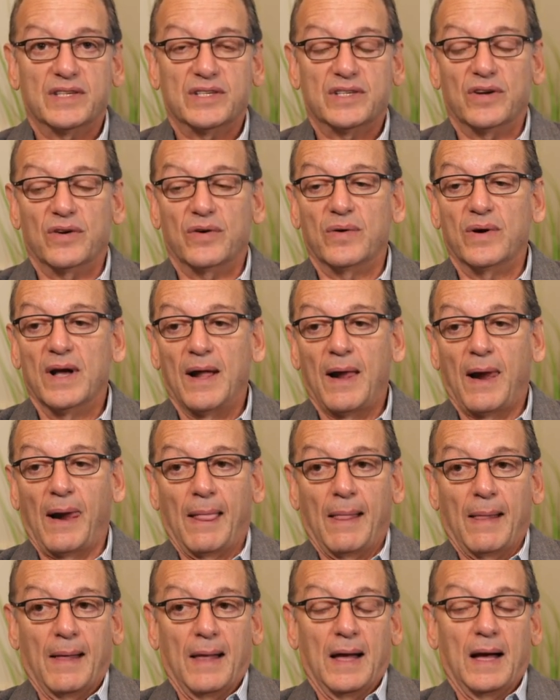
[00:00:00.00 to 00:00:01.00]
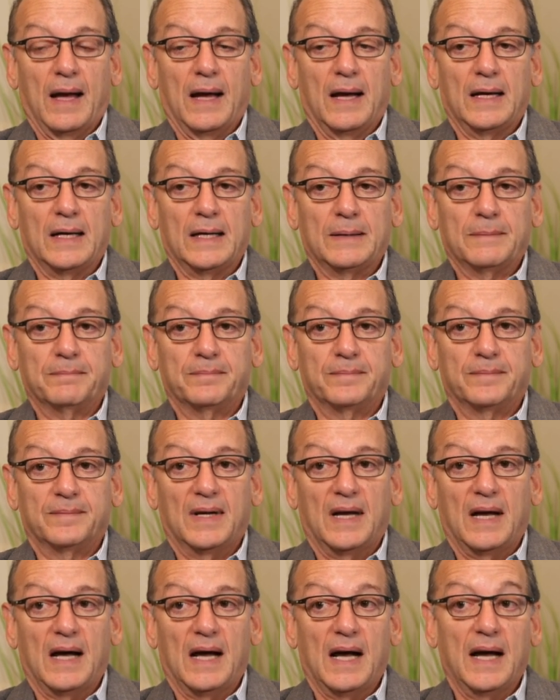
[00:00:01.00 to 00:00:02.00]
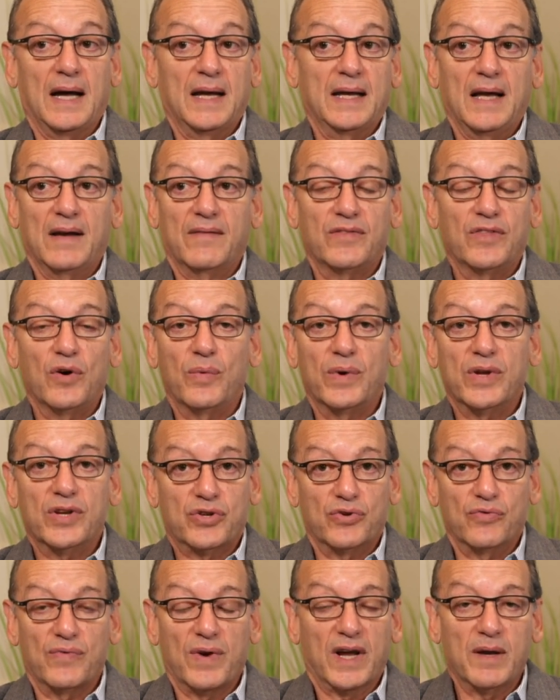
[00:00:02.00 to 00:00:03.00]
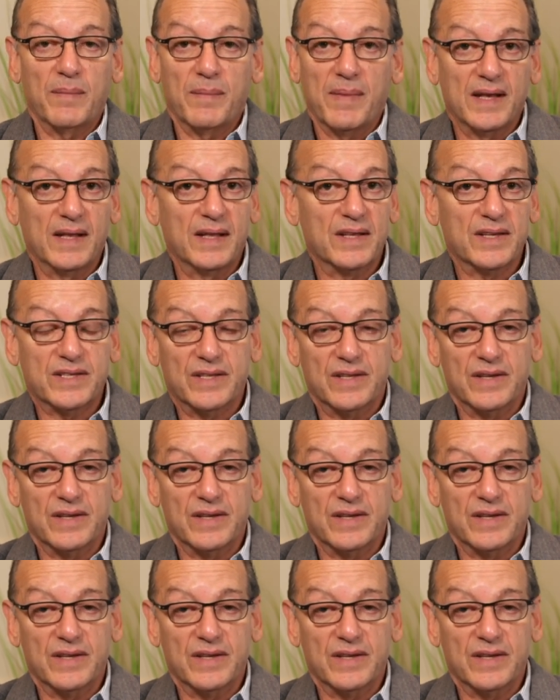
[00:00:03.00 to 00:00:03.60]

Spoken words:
So I have no issue recommending this.